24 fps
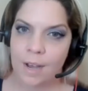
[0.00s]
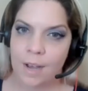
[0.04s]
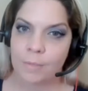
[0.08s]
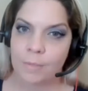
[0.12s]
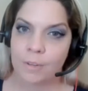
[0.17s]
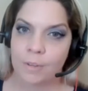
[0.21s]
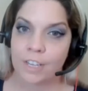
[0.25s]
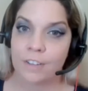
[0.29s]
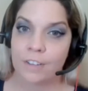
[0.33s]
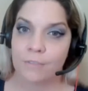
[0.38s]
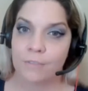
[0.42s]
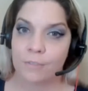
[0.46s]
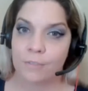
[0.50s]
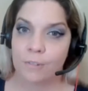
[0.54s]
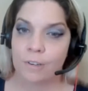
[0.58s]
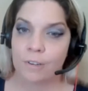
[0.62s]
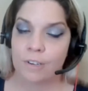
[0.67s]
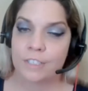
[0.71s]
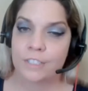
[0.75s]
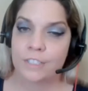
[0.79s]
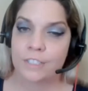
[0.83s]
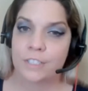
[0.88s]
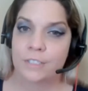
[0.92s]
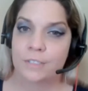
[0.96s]
looking
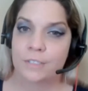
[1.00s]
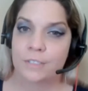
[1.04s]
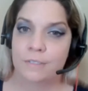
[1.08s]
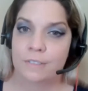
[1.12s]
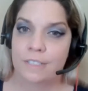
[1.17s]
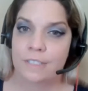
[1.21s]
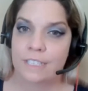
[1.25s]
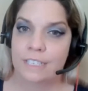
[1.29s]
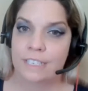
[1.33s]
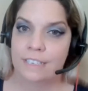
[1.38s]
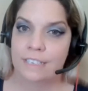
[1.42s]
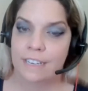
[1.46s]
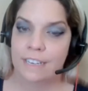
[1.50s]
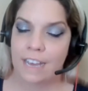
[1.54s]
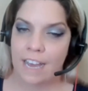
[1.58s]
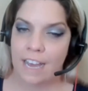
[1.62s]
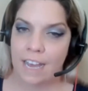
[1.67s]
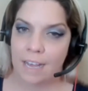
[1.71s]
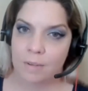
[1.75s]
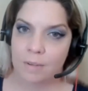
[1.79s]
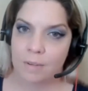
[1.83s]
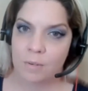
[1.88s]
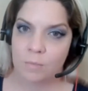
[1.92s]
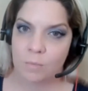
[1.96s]
forward to the
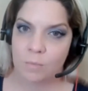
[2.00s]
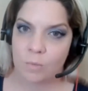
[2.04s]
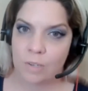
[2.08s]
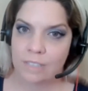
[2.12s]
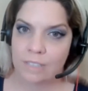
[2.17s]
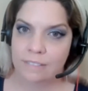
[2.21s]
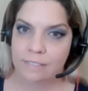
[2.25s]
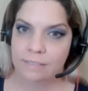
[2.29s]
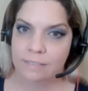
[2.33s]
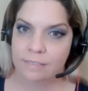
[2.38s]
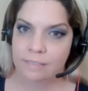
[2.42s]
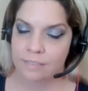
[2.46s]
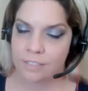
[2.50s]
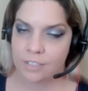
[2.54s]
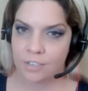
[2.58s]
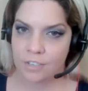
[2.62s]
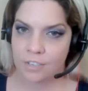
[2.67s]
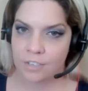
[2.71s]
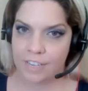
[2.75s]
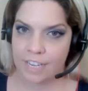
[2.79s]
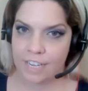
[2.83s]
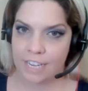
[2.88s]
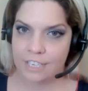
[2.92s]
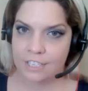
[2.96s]
Admin 1
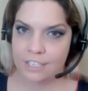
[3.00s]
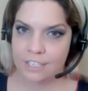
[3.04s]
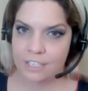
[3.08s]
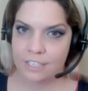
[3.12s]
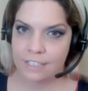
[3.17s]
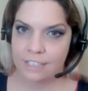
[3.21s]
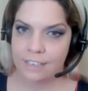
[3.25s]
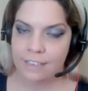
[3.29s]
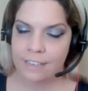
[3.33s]
certification.